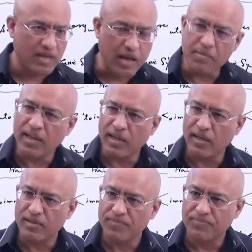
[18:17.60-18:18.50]
Am I
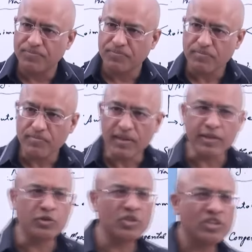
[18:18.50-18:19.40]
clear?
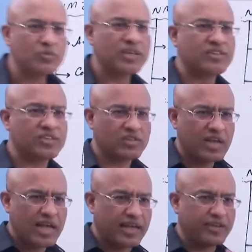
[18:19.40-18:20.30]
So this was just
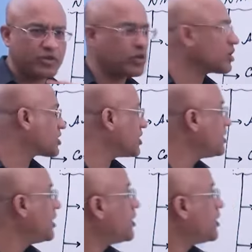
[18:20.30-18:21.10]
an introduction